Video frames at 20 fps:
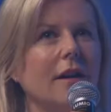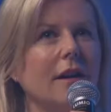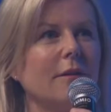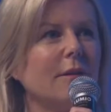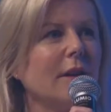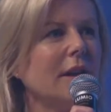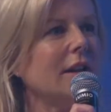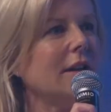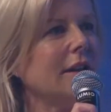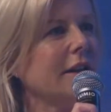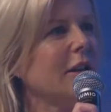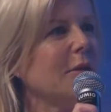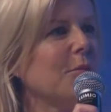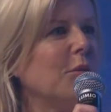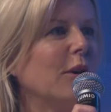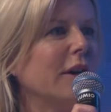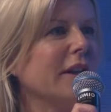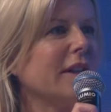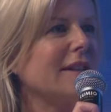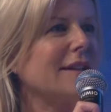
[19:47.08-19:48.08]
I really like your
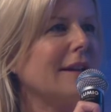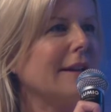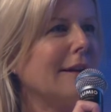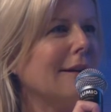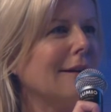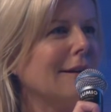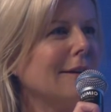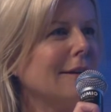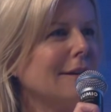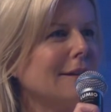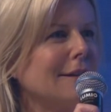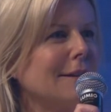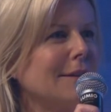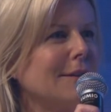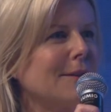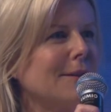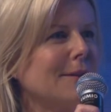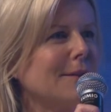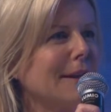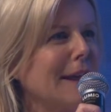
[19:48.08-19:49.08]
point. It's like hard
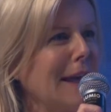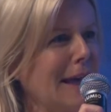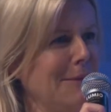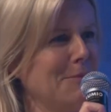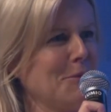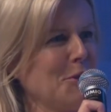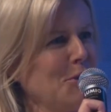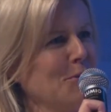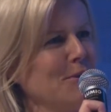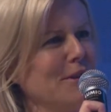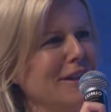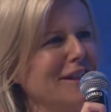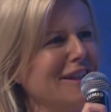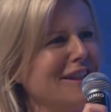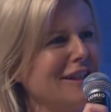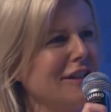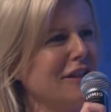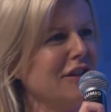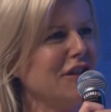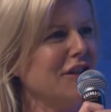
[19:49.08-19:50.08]
to capture
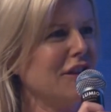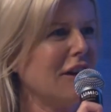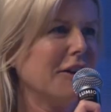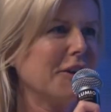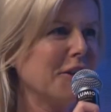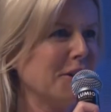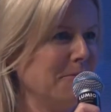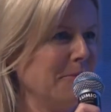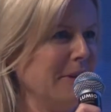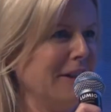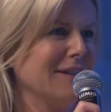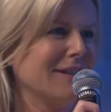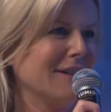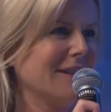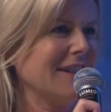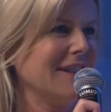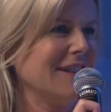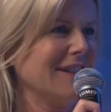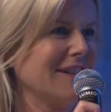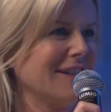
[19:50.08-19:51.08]
it and document
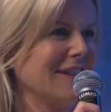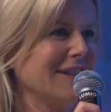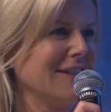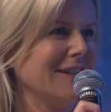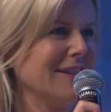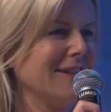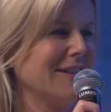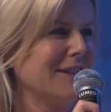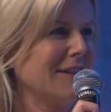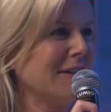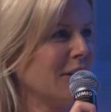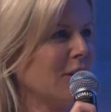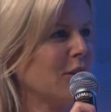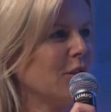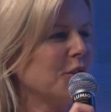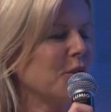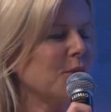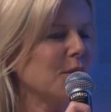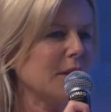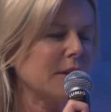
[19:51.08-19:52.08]
it and the
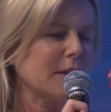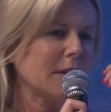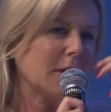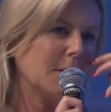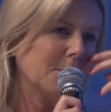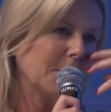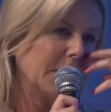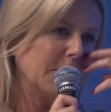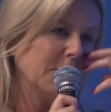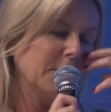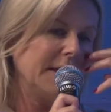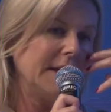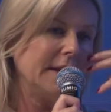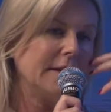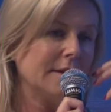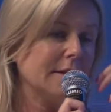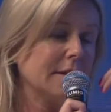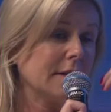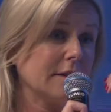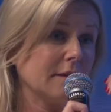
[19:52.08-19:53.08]
culture within the company.
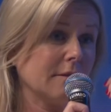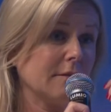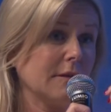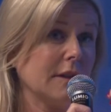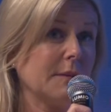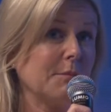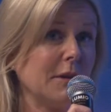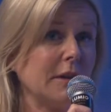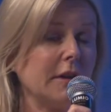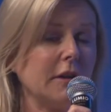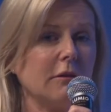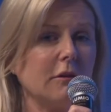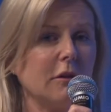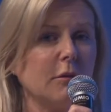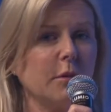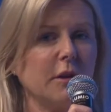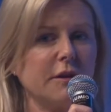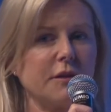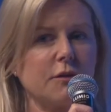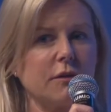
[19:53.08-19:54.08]
We did a pretty
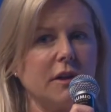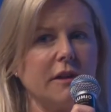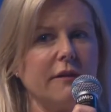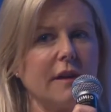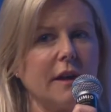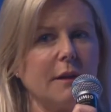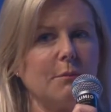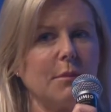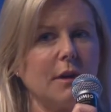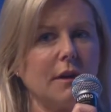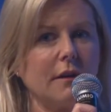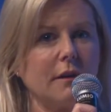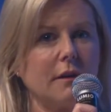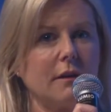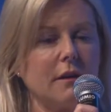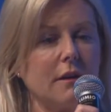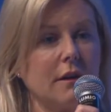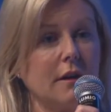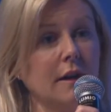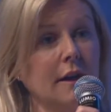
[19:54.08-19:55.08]
robust revamp on
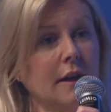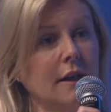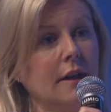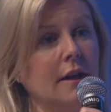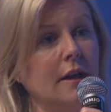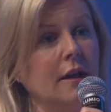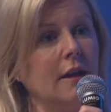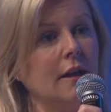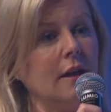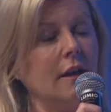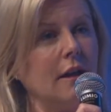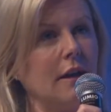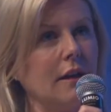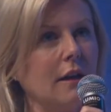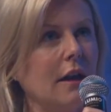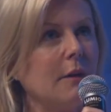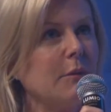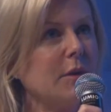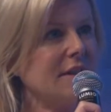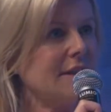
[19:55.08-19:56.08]
our,
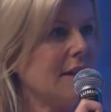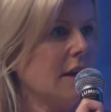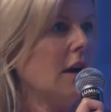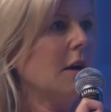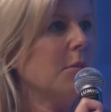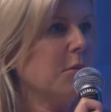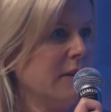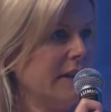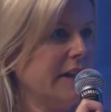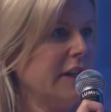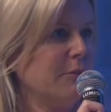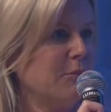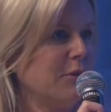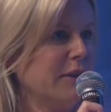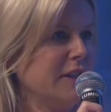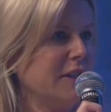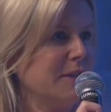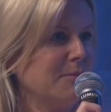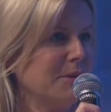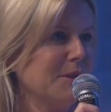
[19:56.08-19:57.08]
I'm going to say, operating
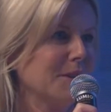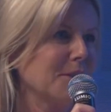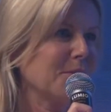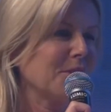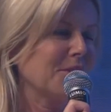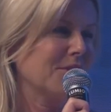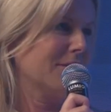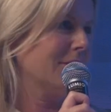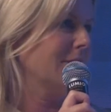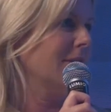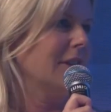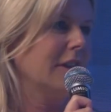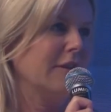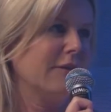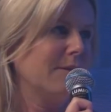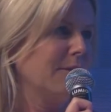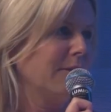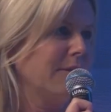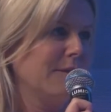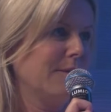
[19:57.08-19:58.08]
principles, which
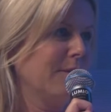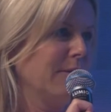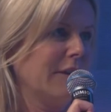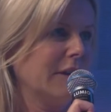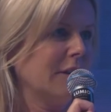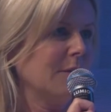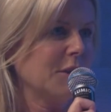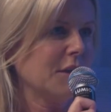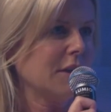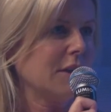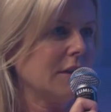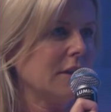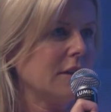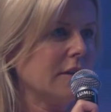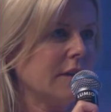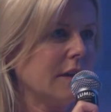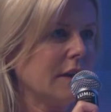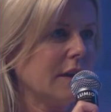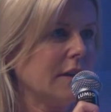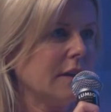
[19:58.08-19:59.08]
very much kind of
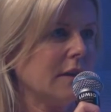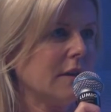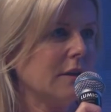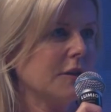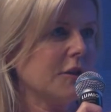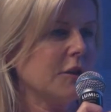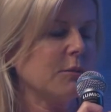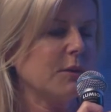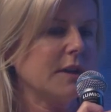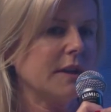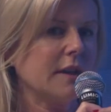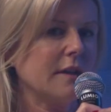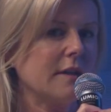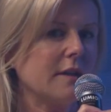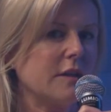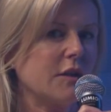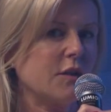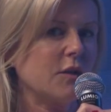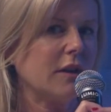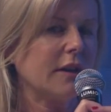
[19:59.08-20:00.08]
define the culture within
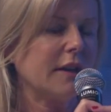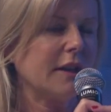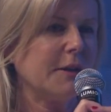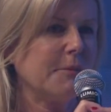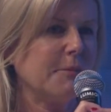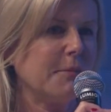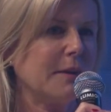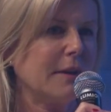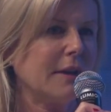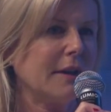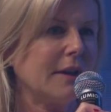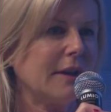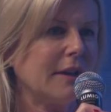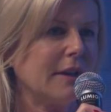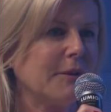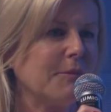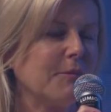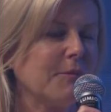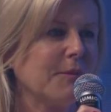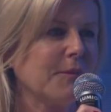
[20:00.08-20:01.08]
Stripe.
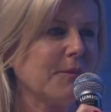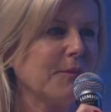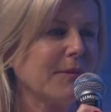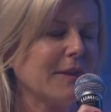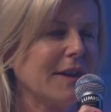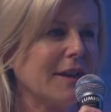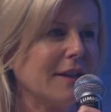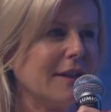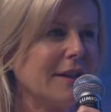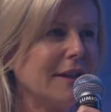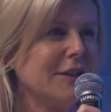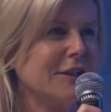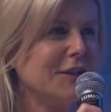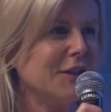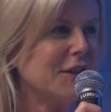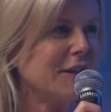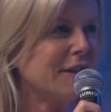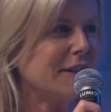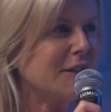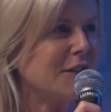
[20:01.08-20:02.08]
And
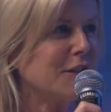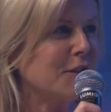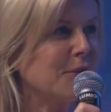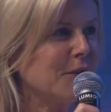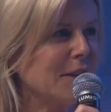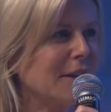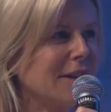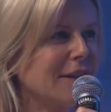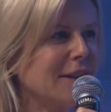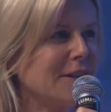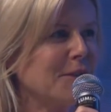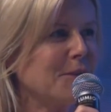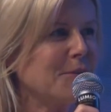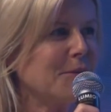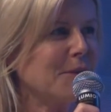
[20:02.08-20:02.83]
just two things